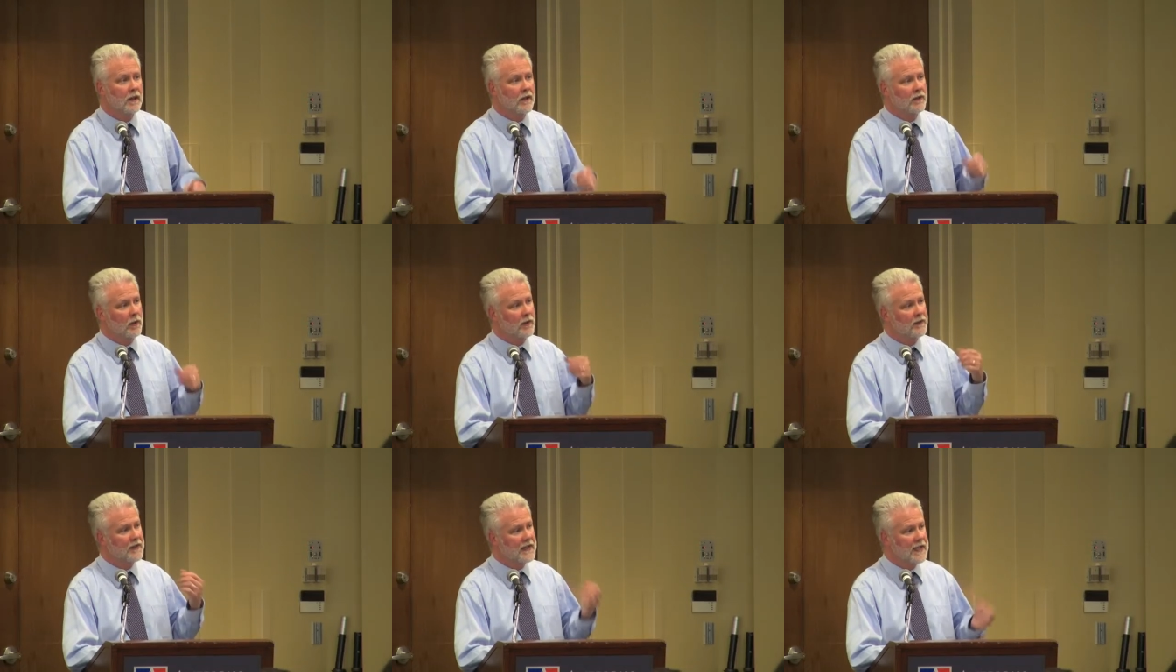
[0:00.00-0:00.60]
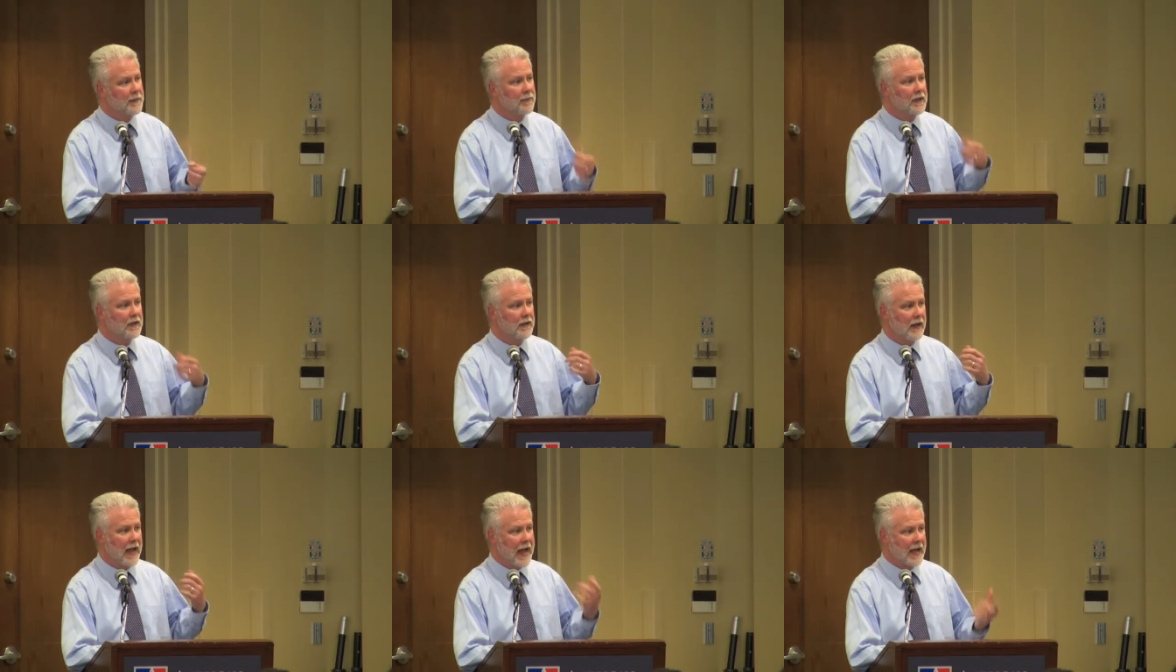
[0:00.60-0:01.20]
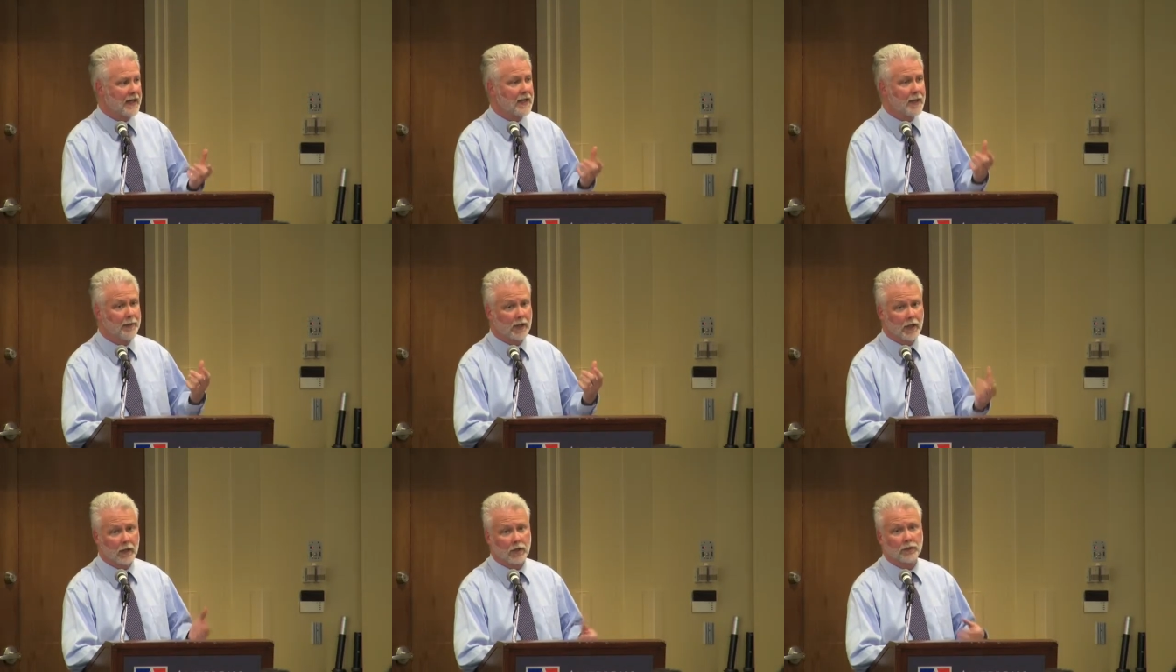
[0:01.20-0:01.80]
sort of deepen
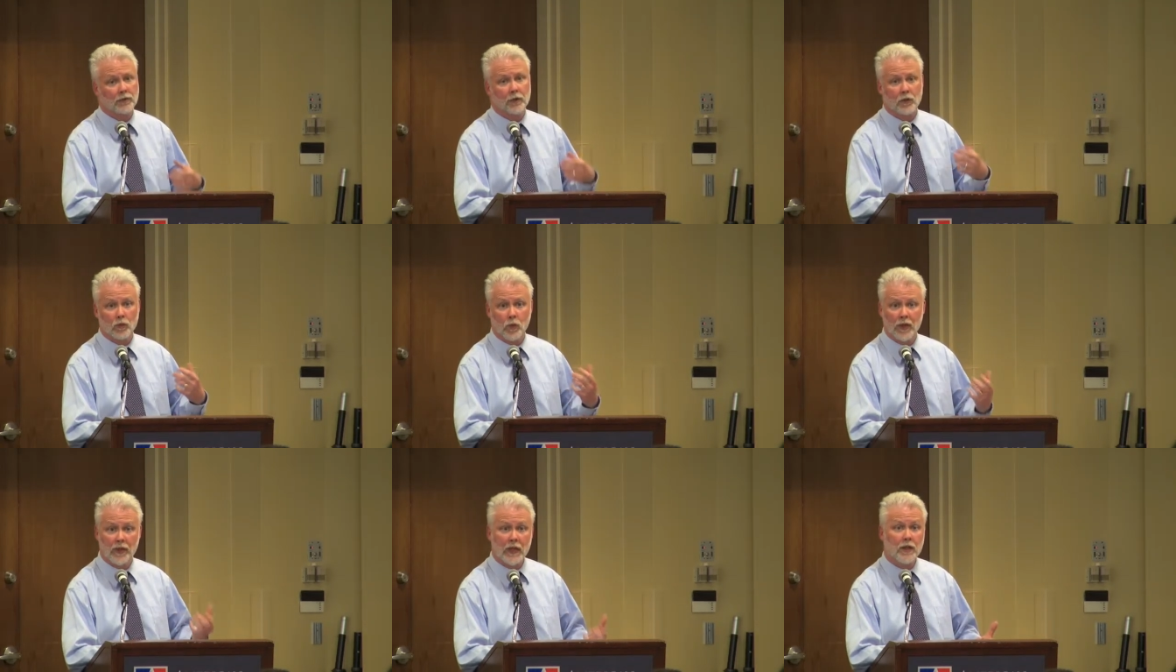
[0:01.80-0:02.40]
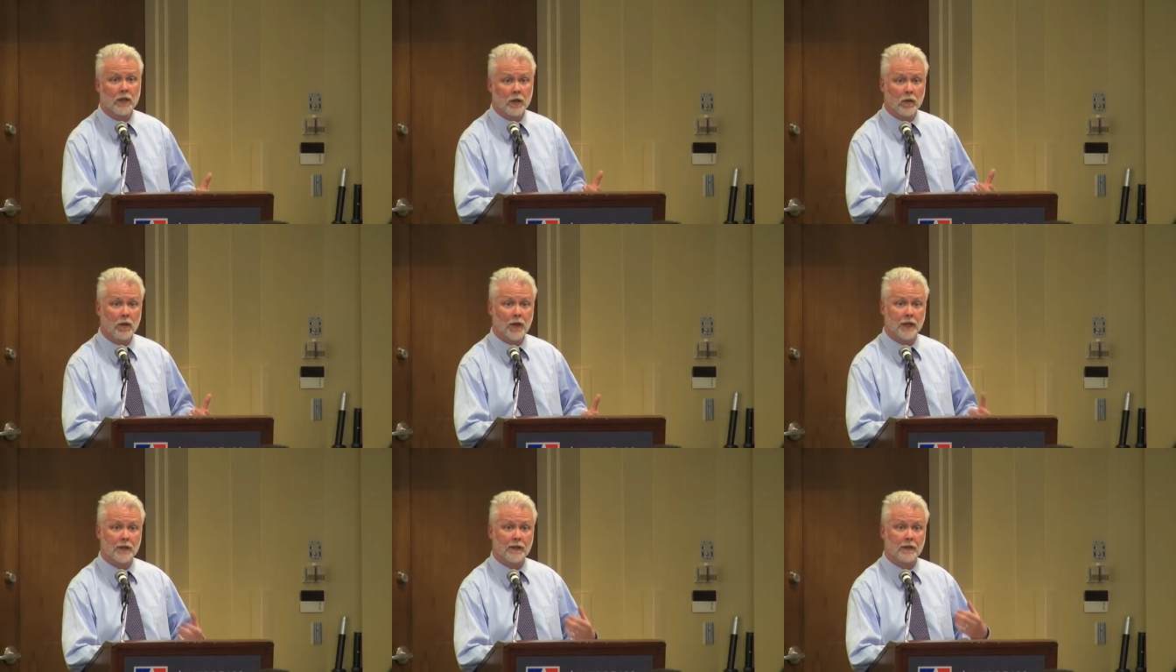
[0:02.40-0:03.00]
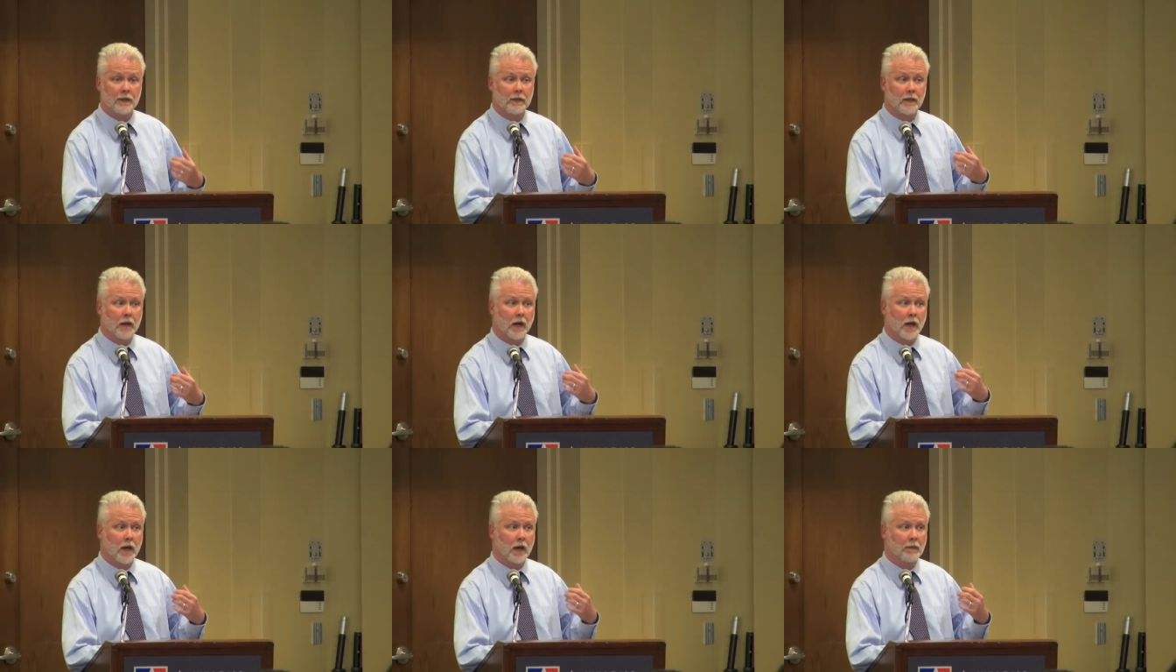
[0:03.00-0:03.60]
academic cultures within units
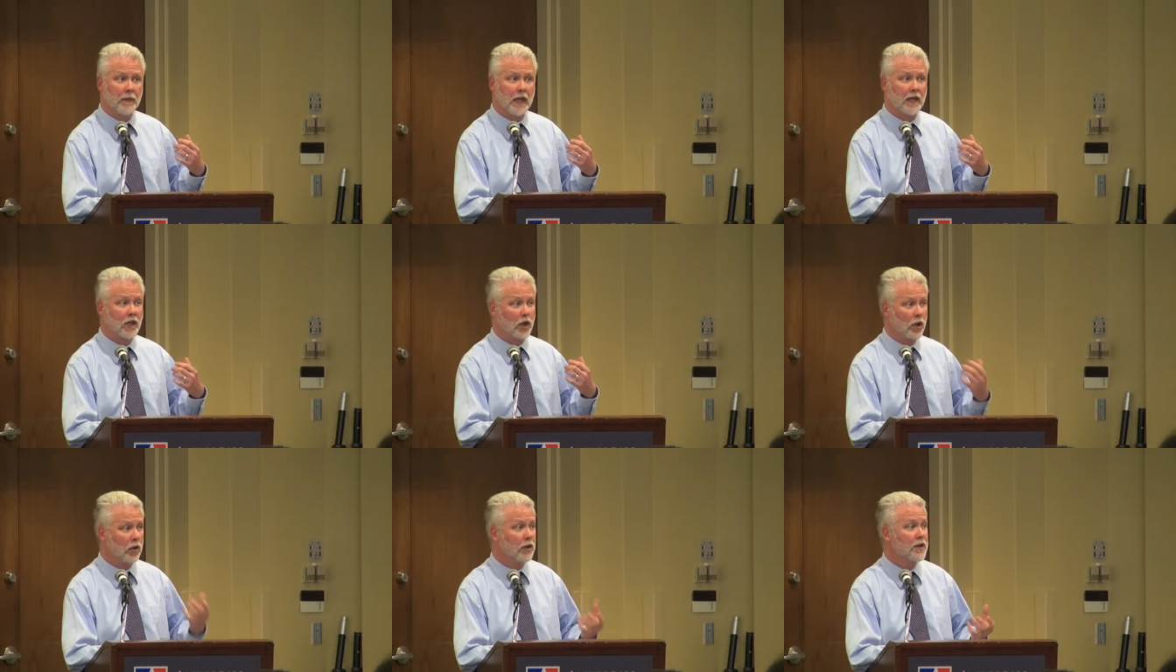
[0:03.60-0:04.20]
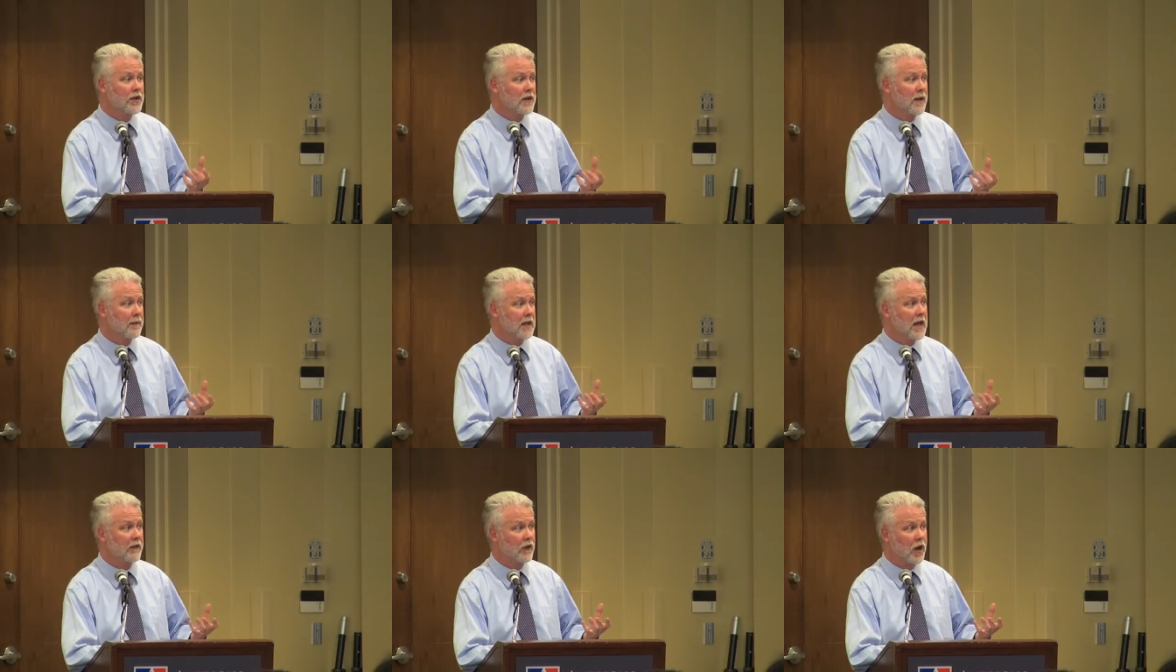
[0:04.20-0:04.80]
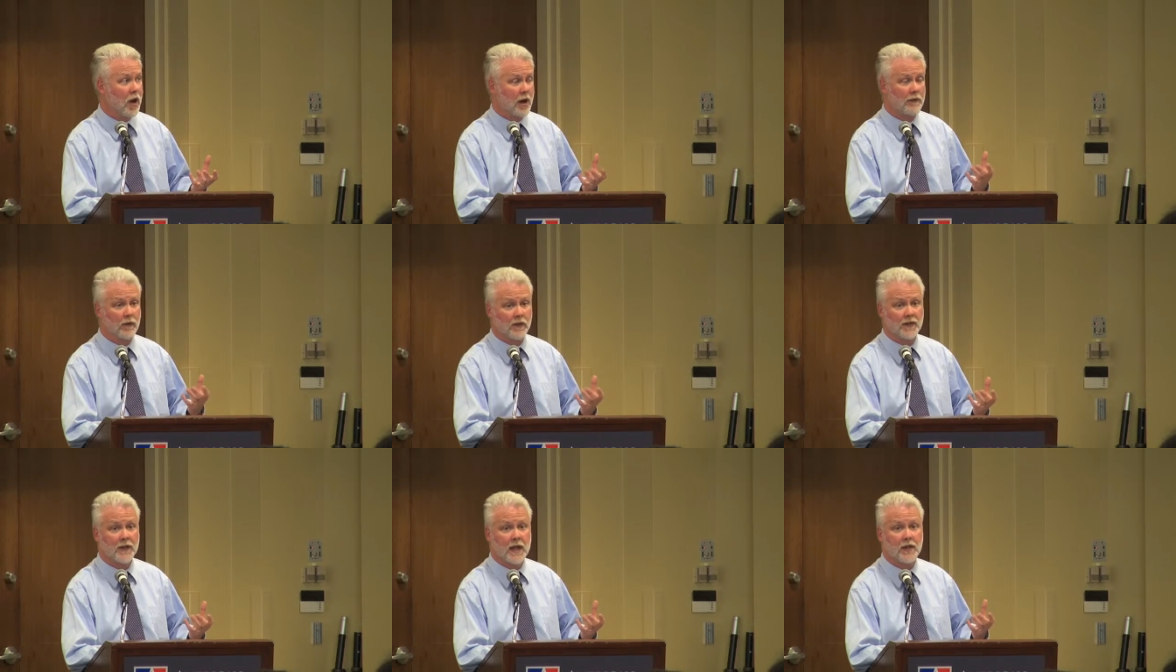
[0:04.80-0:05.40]
um, and encourage them to have
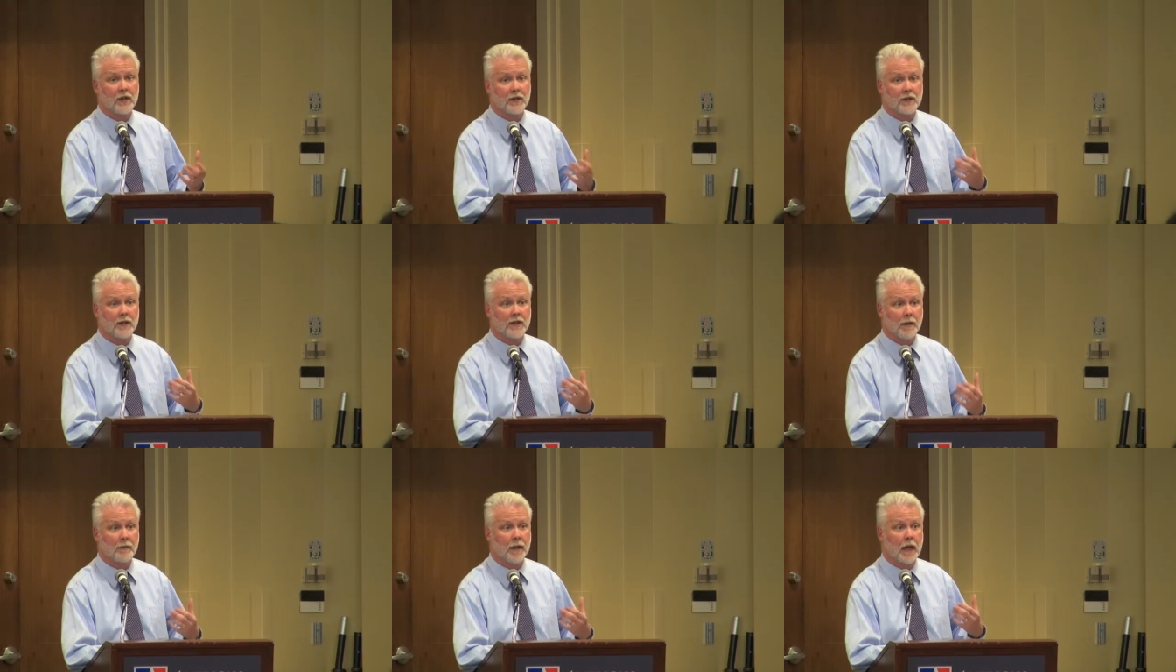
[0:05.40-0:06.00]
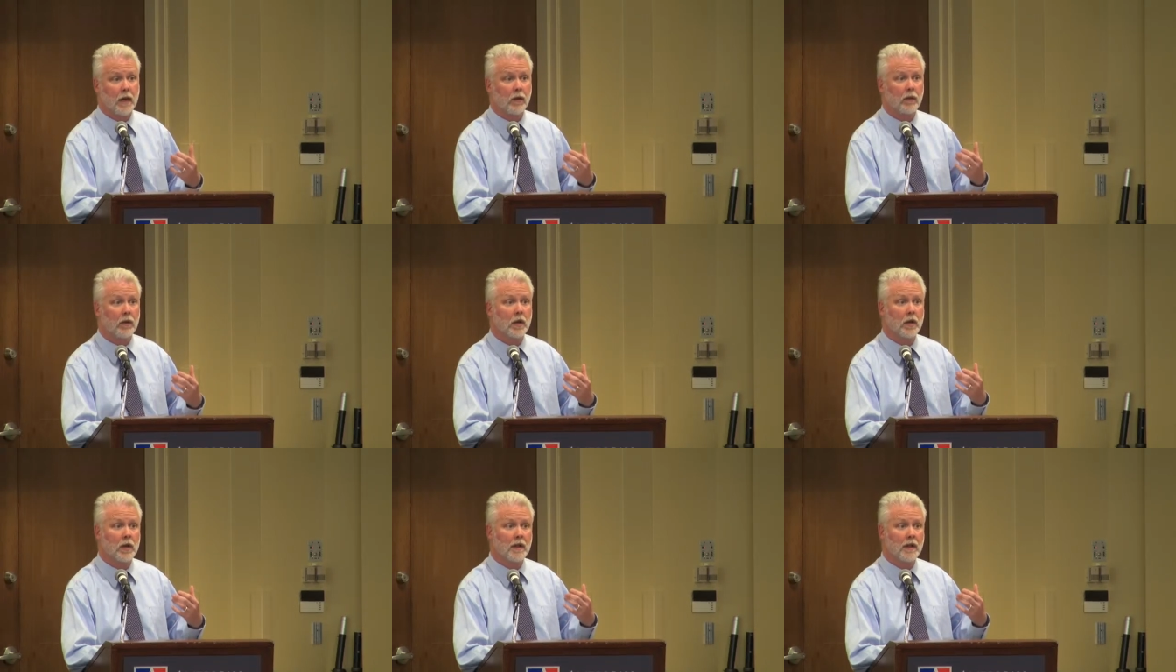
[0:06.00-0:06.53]
conversations about